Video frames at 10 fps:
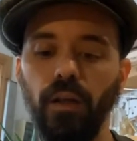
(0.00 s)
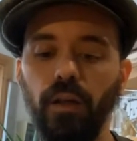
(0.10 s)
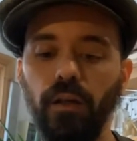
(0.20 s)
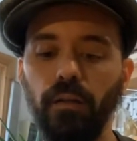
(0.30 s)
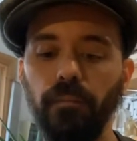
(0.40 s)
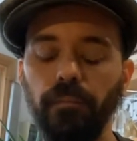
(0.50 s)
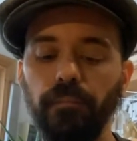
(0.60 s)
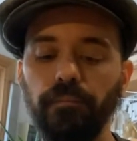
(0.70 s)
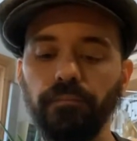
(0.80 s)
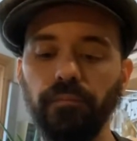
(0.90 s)

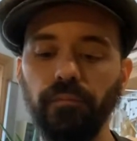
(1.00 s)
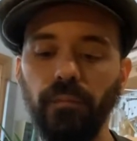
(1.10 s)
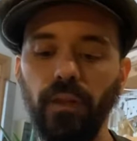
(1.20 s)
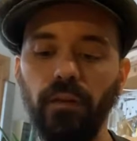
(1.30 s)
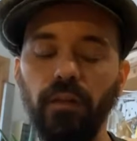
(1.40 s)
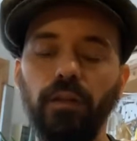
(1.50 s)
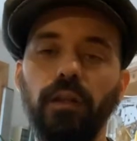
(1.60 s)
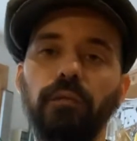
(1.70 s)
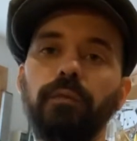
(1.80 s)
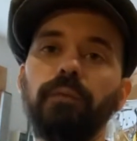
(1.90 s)

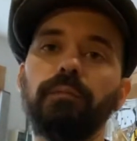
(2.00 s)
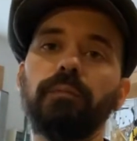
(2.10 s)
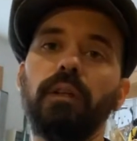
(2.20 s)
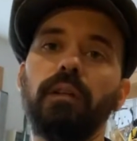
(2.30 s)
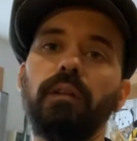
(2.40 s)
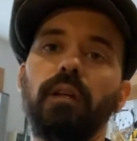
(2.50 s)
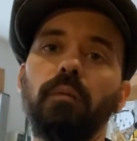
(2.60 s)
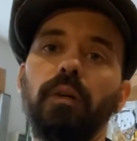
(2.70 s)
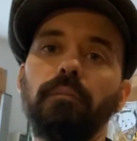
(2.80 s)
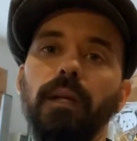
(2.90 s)
that I
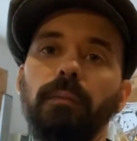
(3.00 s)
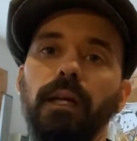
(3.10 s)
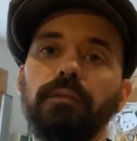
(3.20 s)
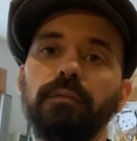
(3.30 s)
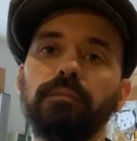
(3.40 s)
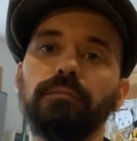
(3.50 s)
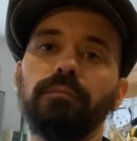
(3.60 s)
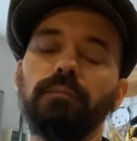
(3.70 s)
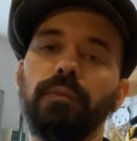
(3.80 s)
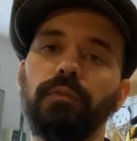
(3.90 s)
won my battle
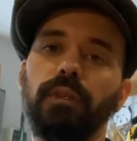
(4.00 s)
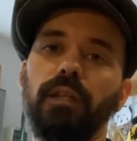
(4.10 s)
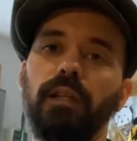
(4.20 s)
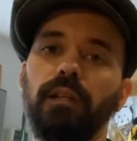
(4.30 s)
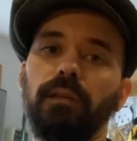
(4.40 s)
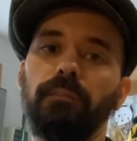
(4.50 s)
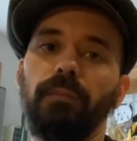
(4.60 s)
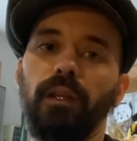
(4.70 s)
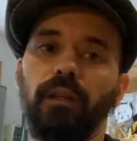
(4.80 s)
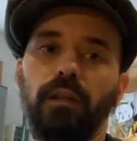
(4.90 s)
with the neck.
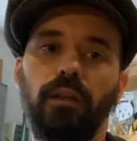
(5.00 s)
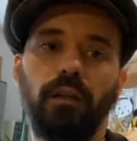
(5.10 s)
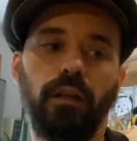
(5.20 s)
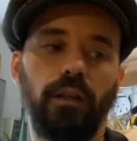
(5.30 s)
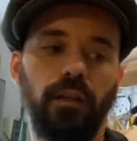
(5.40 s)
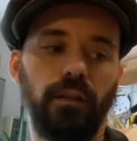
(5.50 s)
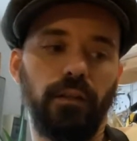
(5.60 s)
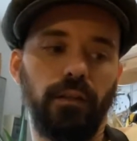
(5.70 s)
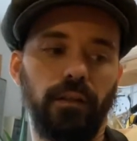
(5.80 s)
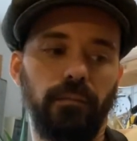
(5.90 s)

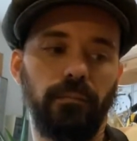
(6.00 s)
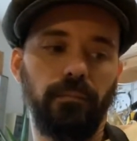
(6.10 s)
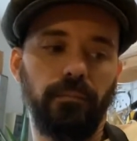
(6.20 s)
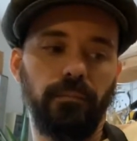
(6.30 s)
And